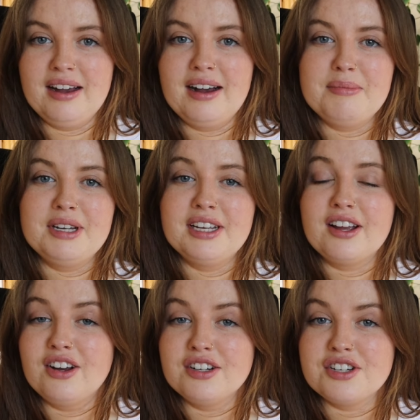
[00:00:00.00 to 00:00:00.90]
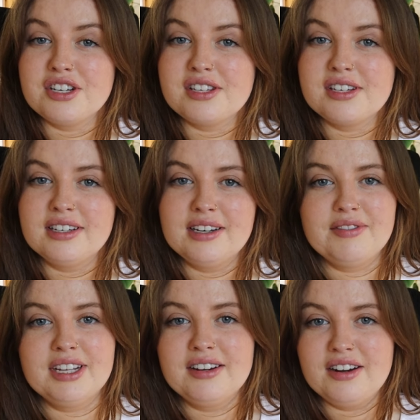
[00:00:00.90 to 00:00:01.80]
I'm an ecologist
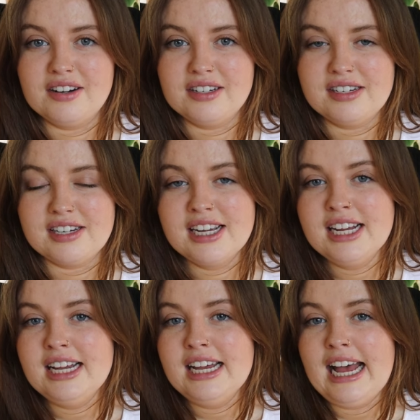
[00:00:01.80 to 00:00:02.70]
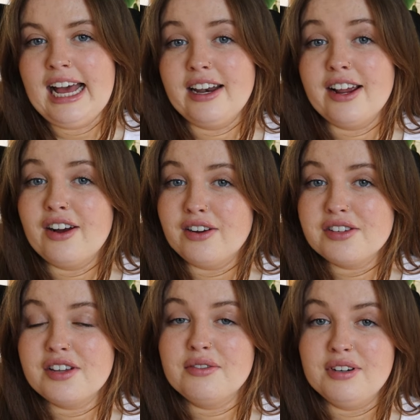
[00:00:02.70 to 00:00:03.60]
living in Ireland, and I
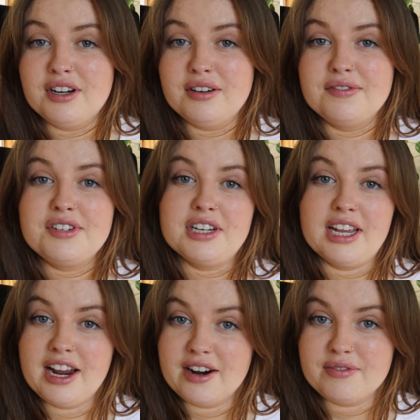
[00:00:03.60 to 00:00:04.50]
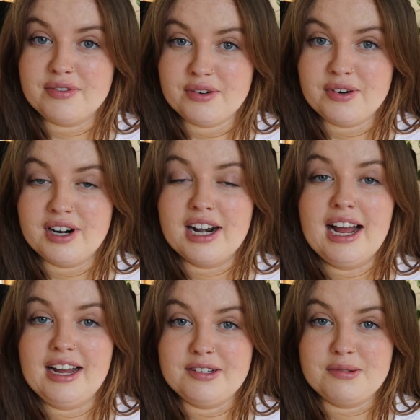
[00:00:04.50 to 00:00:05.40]
also love to care for
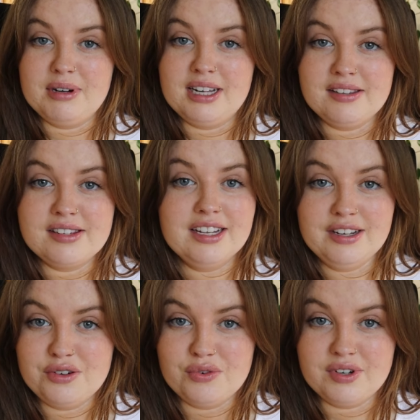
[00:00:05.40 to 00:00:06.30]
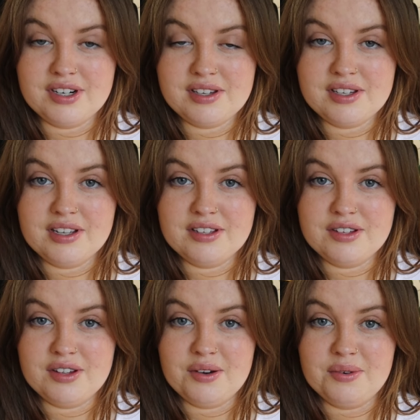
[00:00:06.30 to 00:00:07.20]
houseplants indoors.
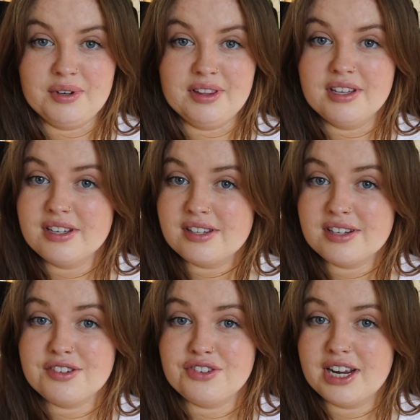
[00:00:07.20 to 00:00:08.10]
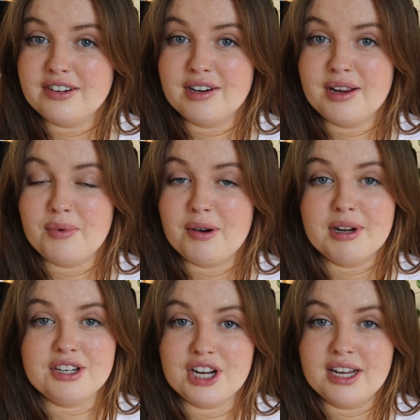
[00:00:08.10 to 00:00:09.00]
So this is generally what
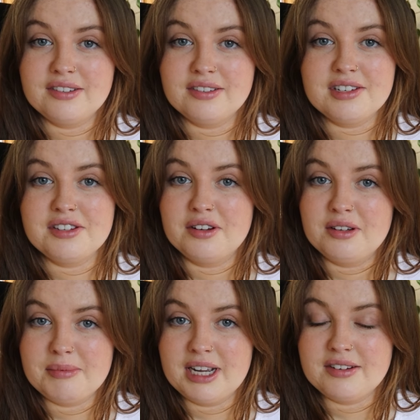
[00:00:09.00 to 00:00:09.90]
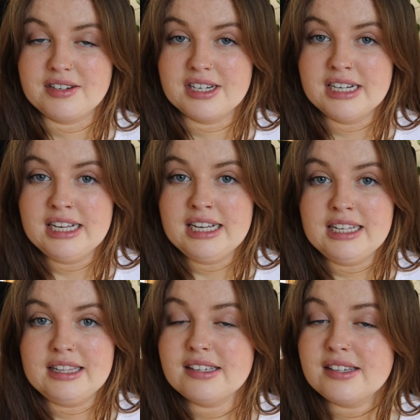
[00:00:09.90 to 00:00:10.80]
my channel is all about.
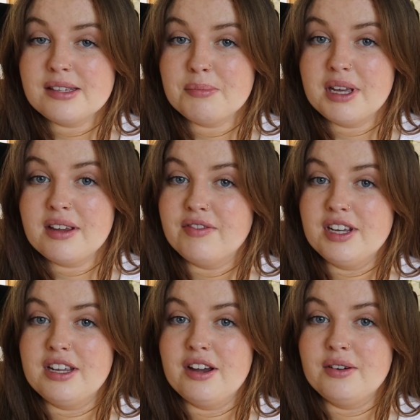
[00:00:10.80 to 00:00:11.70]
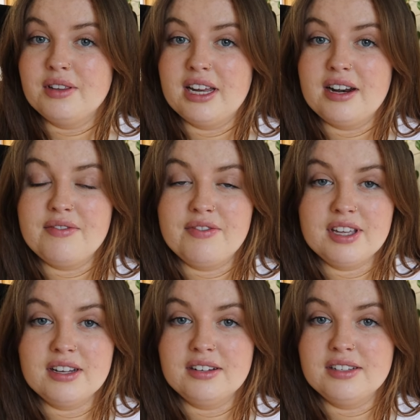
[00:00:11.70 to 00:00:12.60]
This is a big video that I
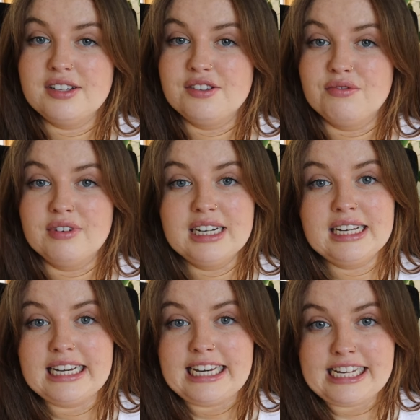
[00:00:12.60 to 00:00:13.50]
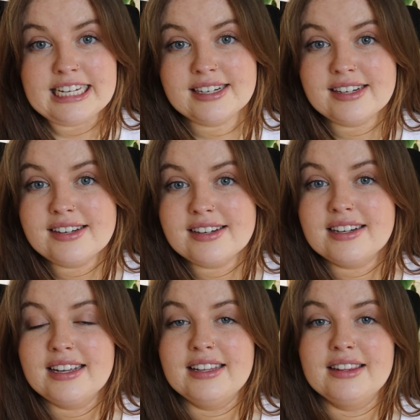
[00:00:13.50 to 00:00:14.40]
feel is really
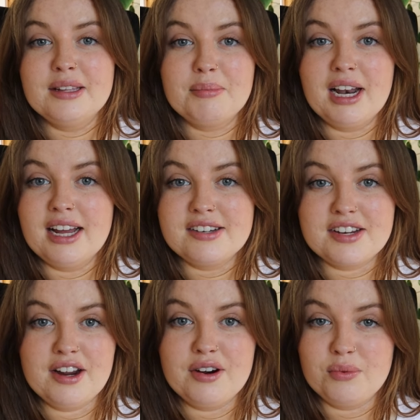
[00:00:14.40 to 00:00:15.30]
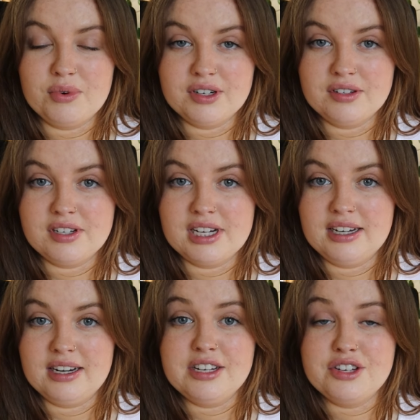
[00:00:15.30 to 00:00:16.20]
needed in the plant care world,
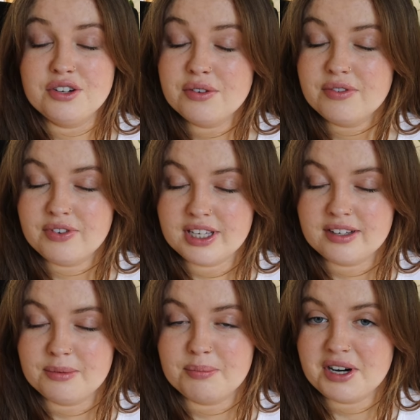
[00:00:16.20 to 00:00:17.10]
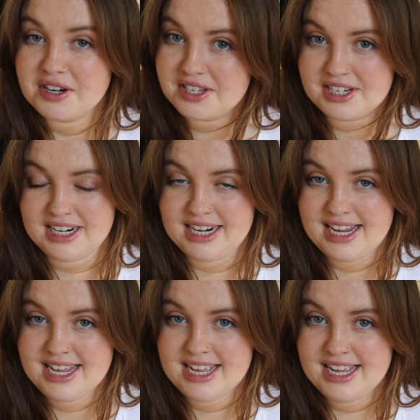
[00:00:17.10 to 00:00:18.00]
and I do feel
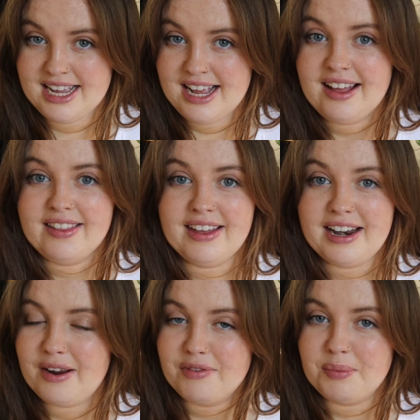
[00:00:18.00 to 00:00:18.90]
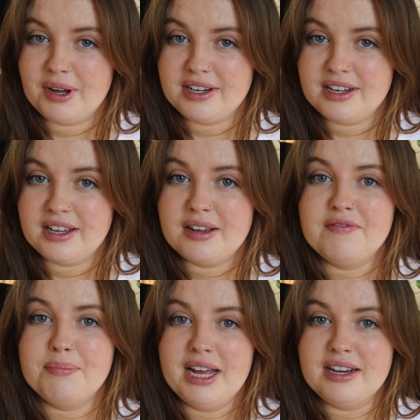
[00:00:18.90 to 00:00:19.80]
personally that everybody
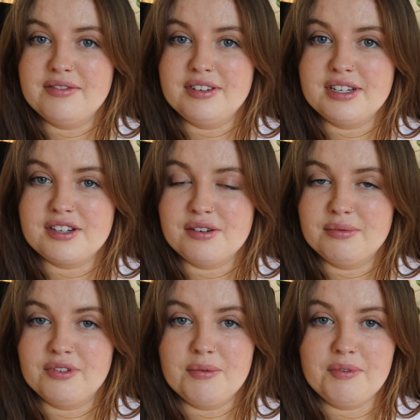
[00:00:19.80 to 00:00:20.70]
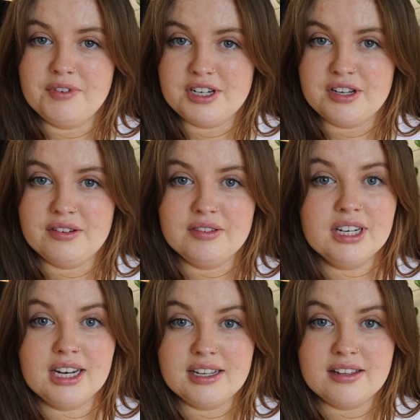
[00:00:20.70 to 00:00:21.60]
can benefit from a video
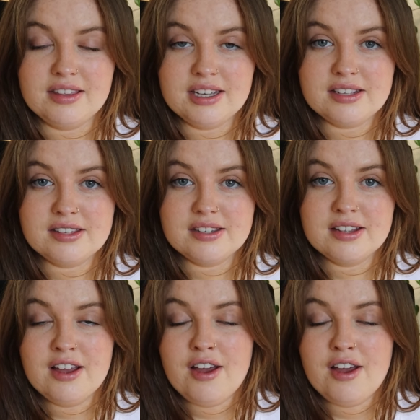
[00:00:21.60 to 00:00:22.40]
like this.